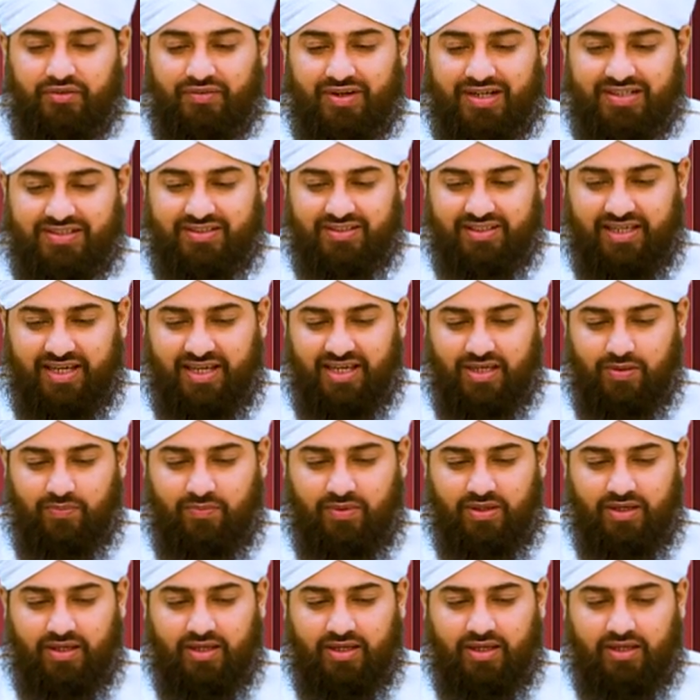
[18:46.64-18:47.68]
rats came,
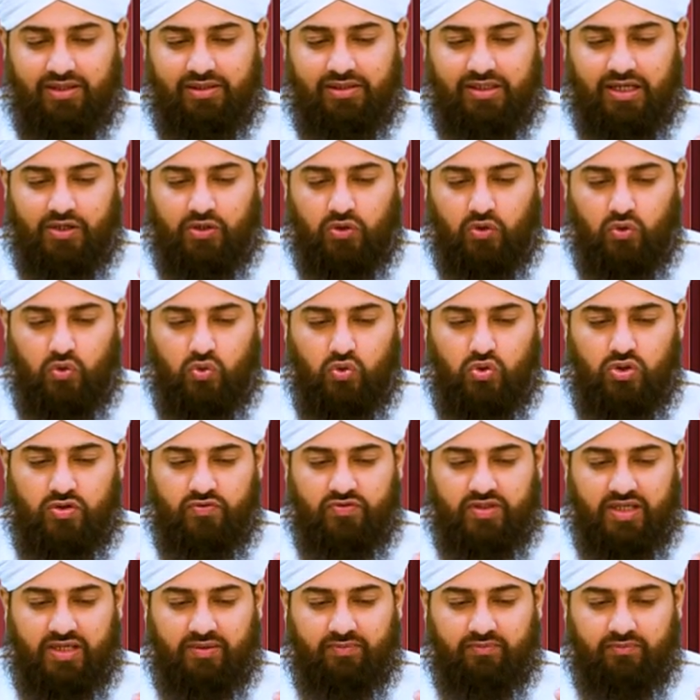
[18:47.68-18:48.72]
and all of
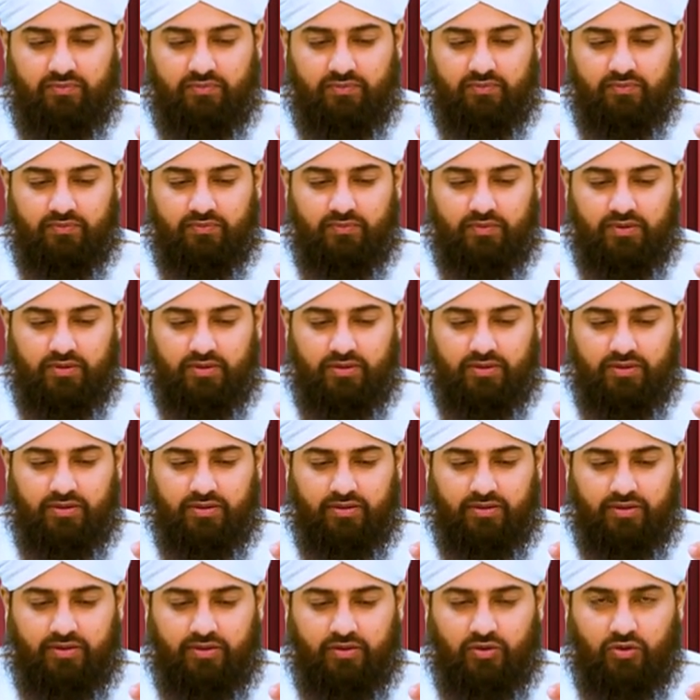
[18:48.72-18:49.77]
them
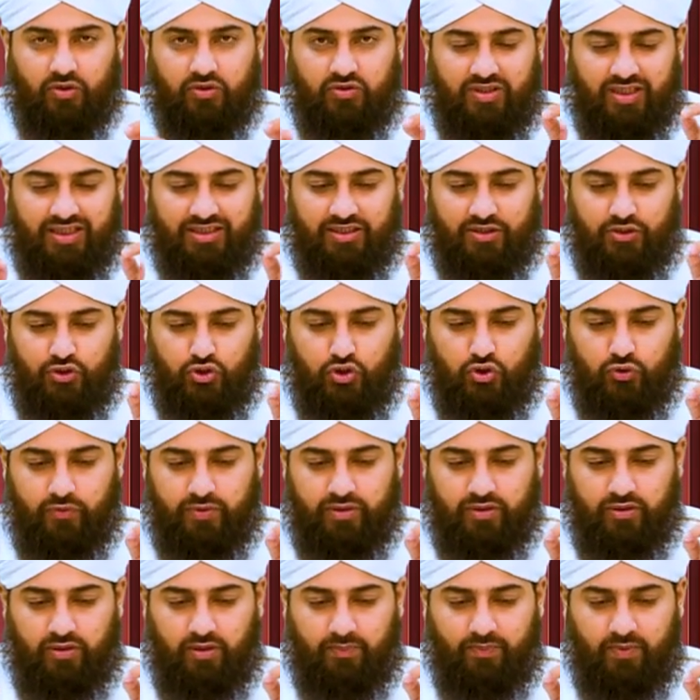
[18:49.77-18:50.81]
you know, started
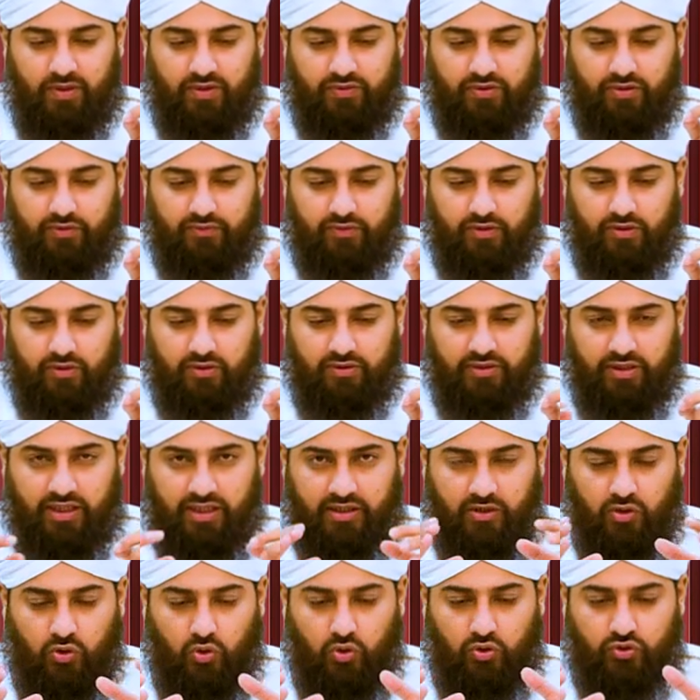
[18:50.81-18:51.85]
chewing upon the, ro the
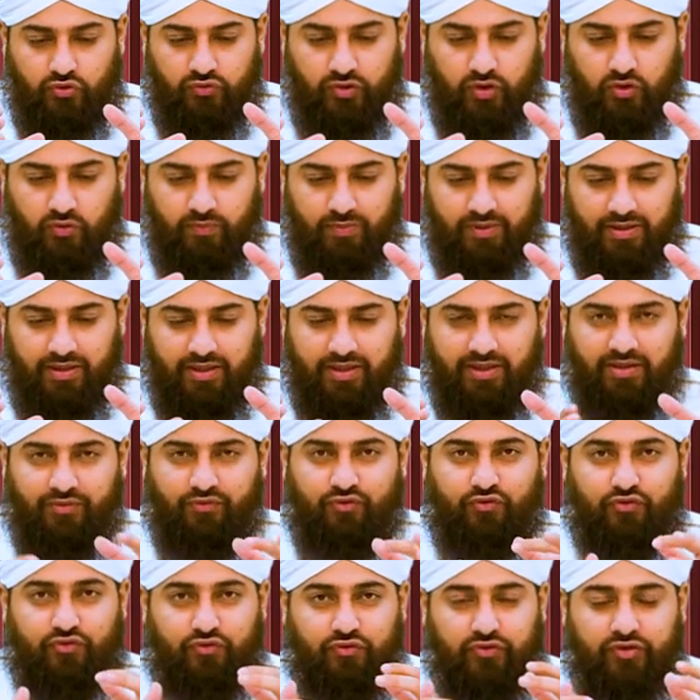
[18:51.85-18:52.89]
coat rope,
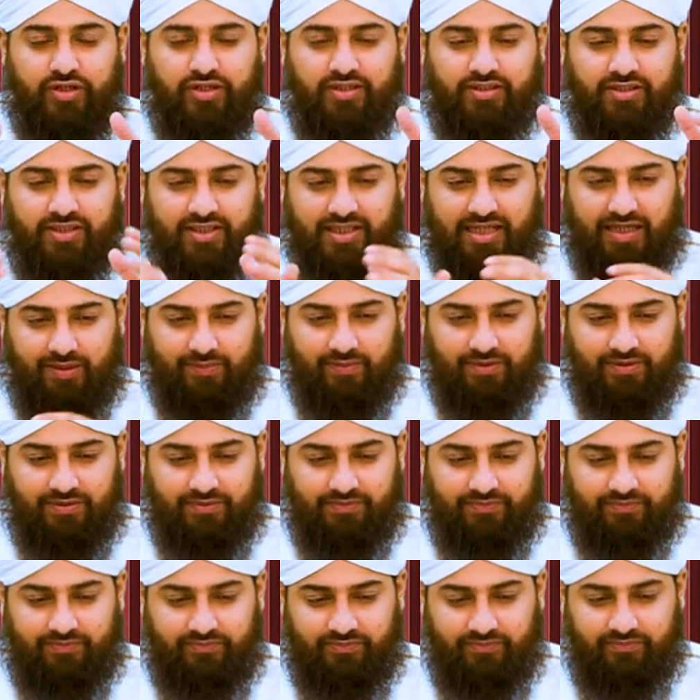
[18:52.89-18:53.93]
freeing the camel.
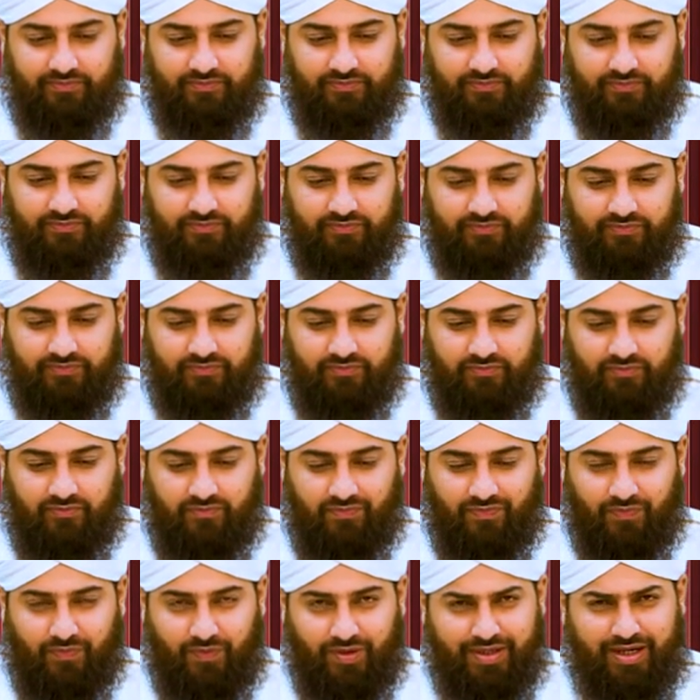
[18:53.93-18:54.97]

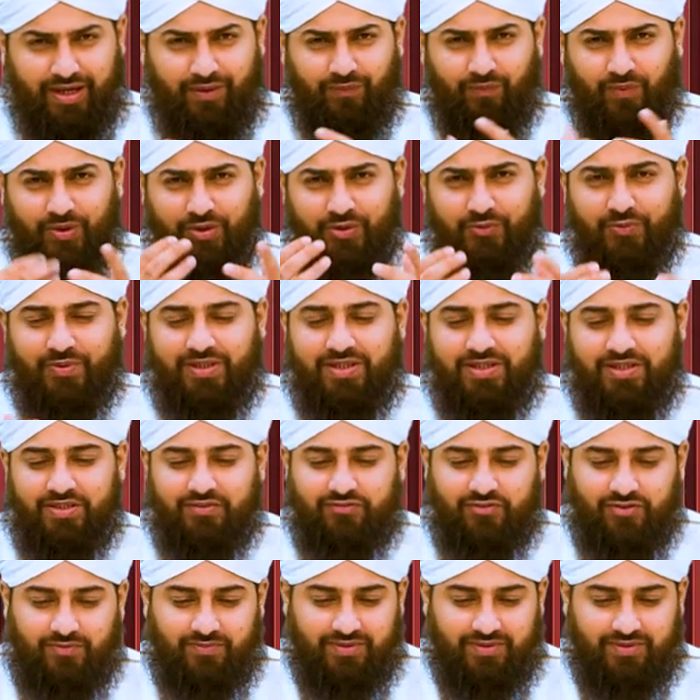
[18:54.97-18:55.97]
Now, what do we learn from